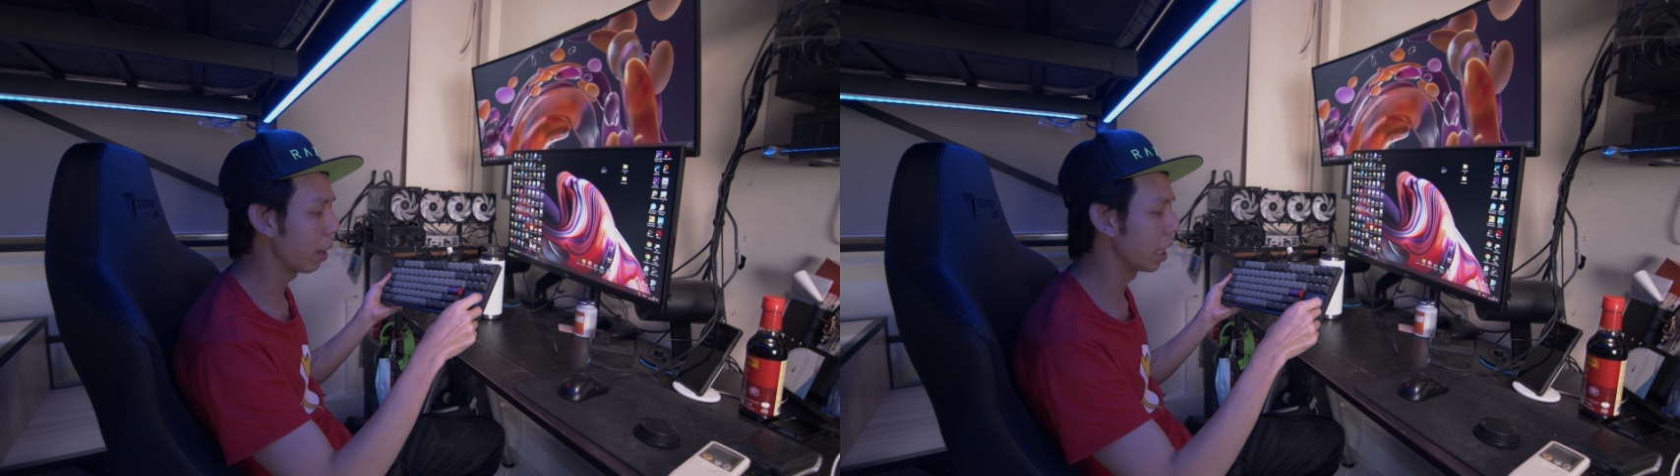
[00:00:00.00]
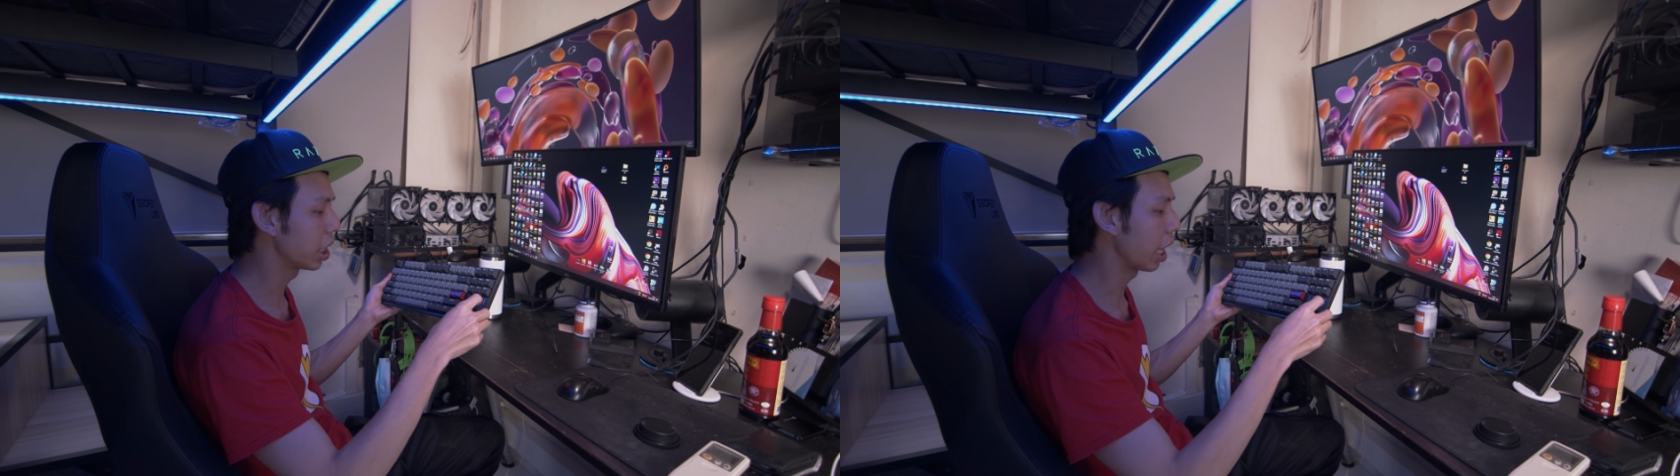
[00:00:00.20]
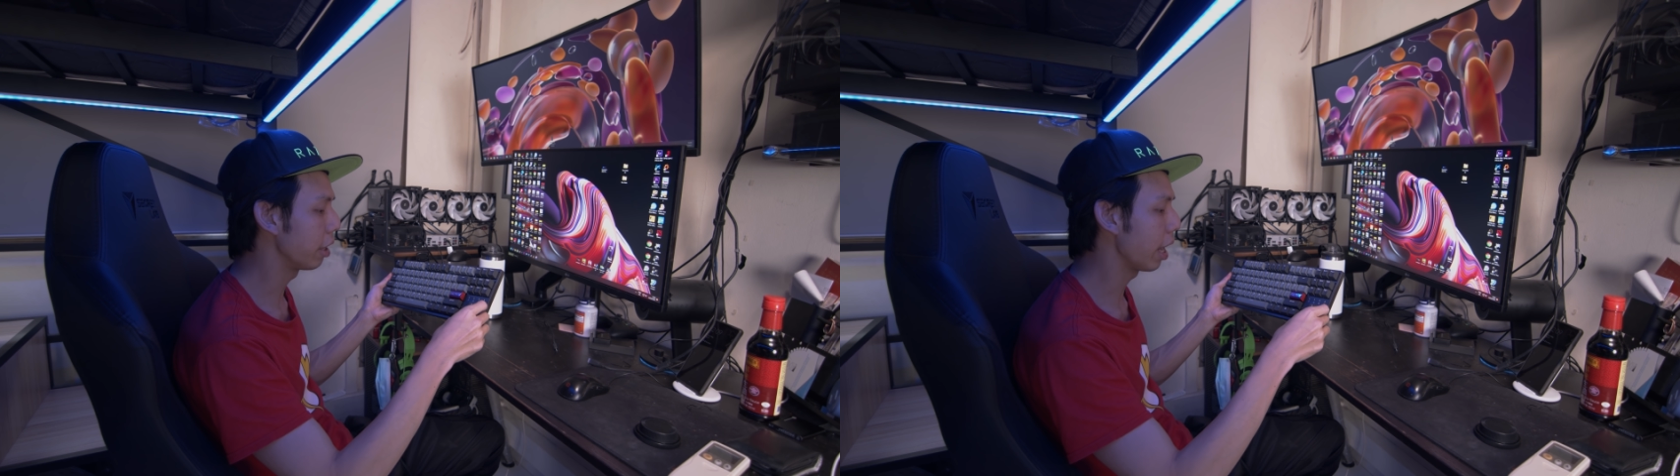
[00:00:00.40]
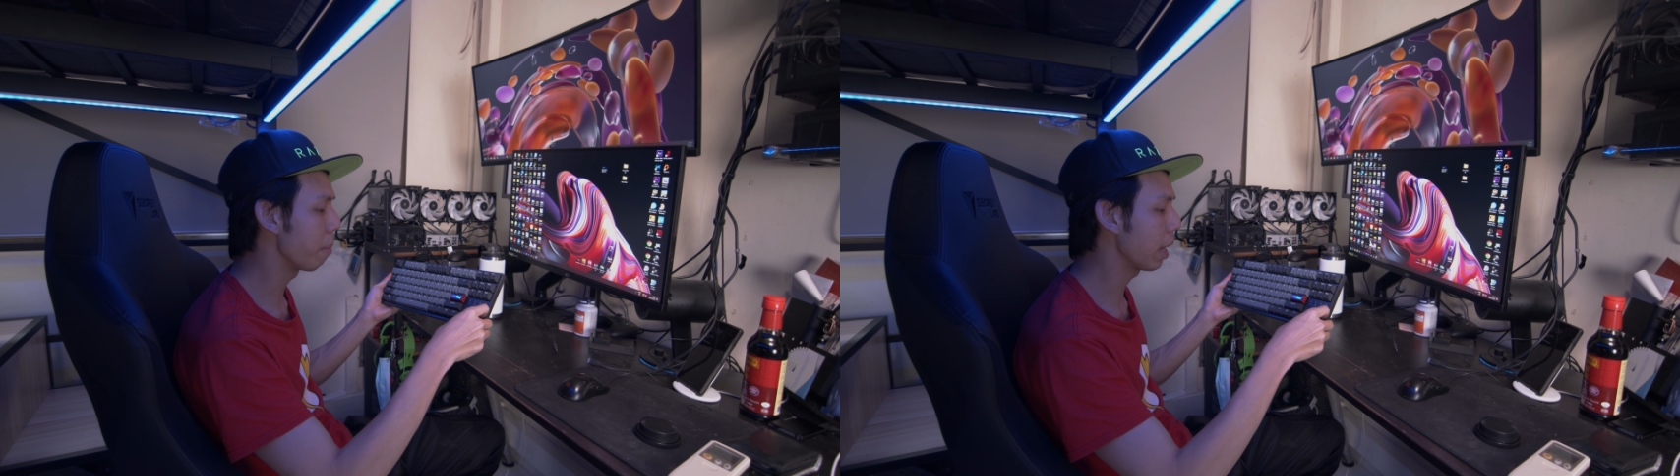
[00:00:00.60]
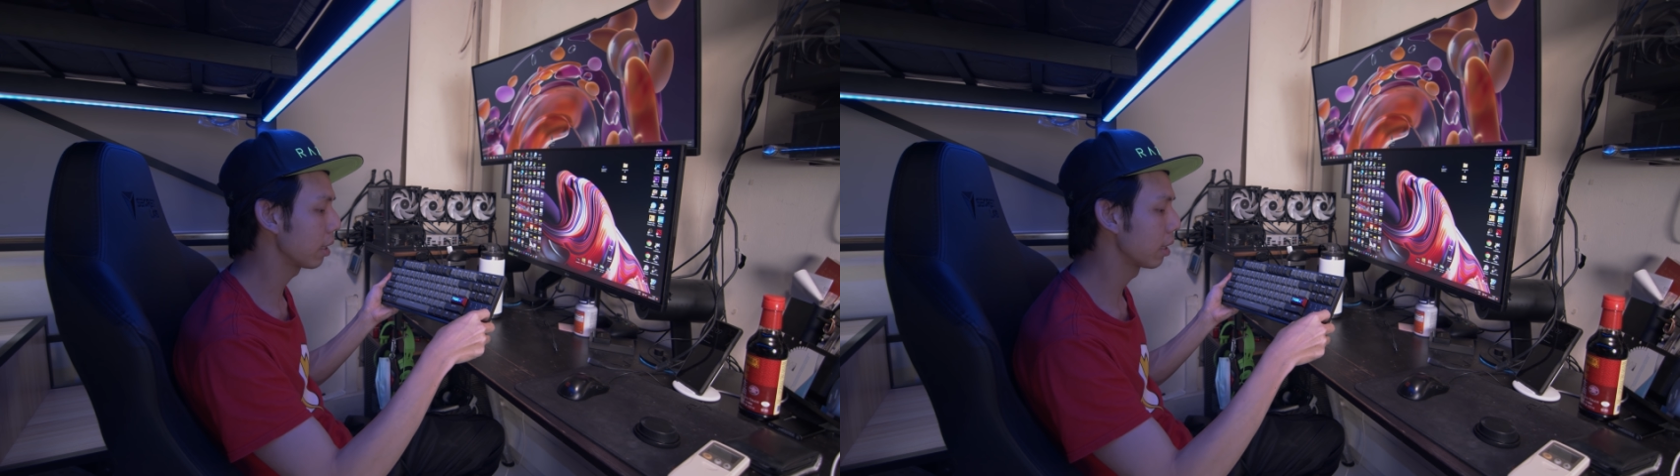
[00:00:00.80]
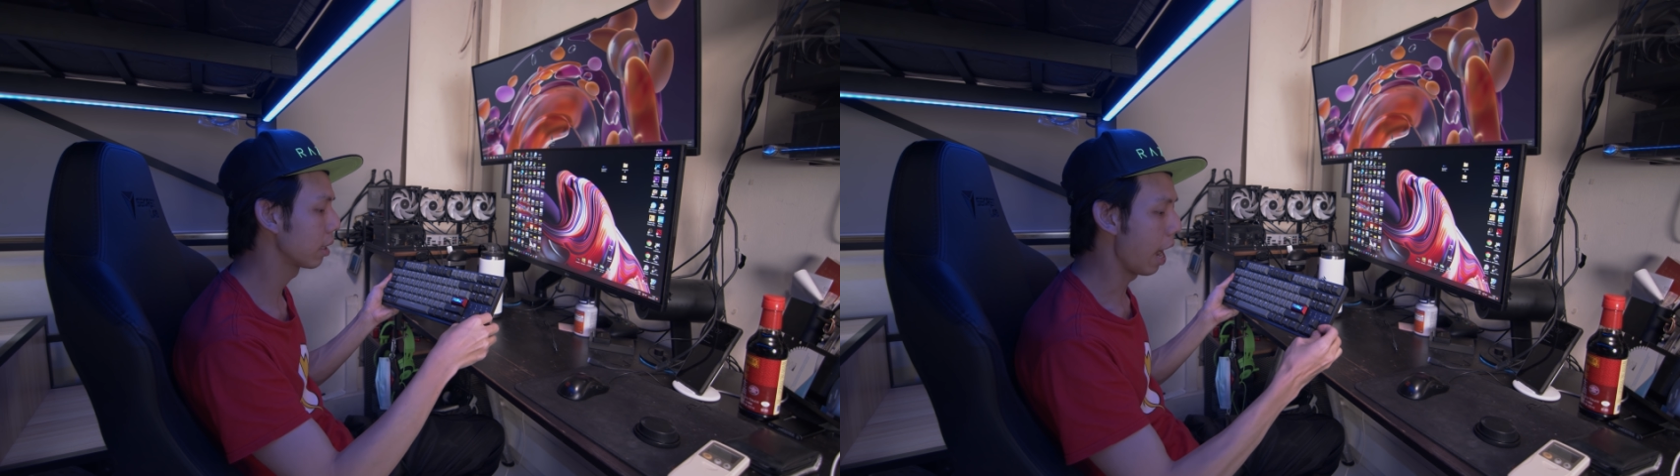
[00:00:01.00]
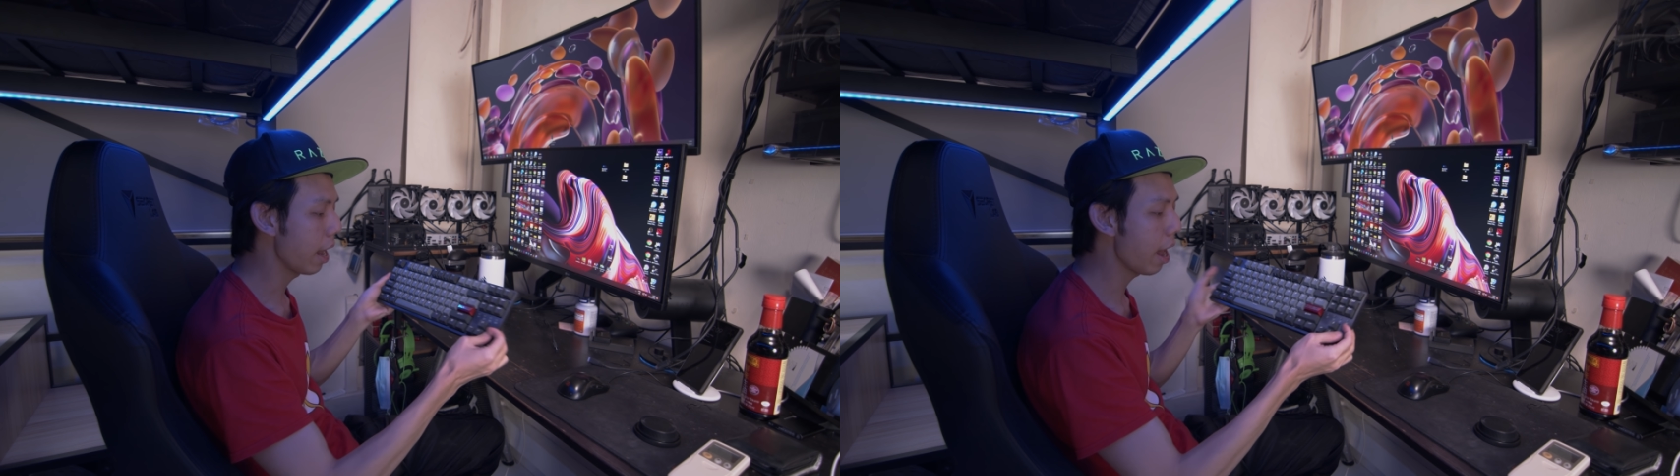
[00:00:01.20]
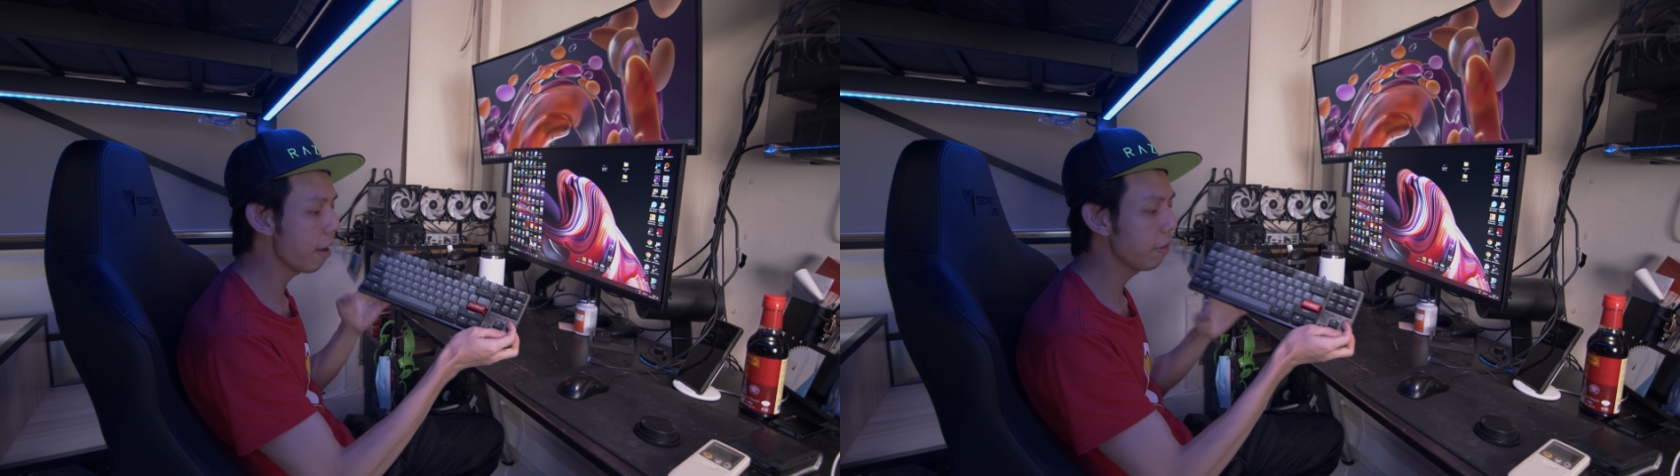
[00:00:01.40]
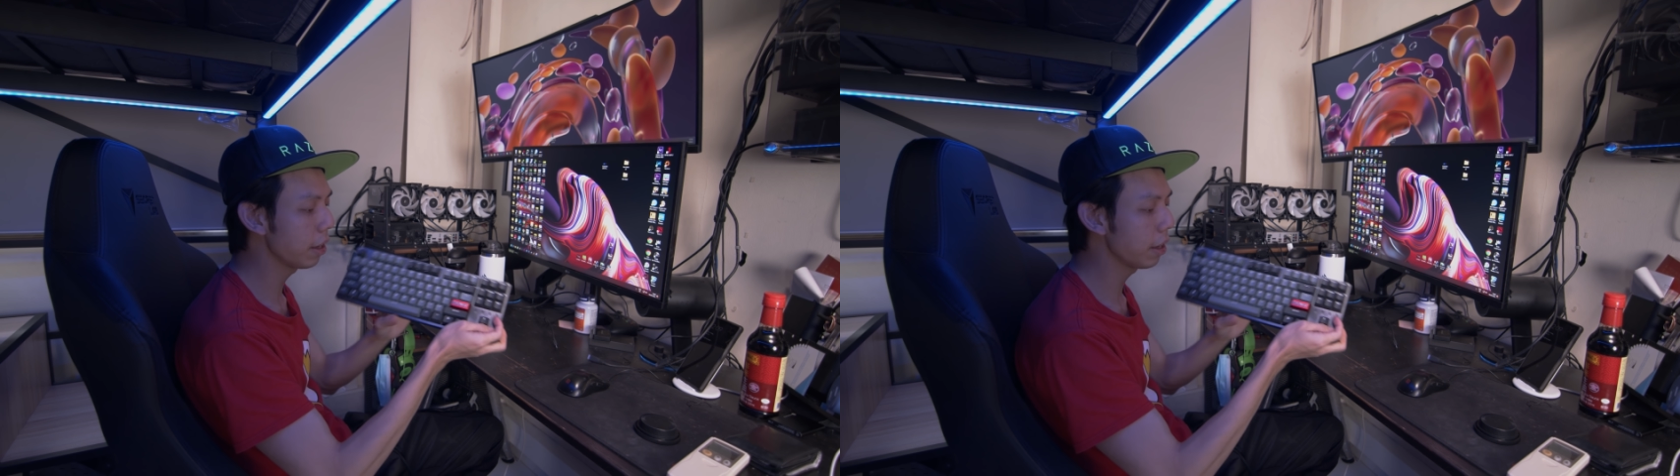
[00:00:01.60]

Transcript: by Cherry MX. I have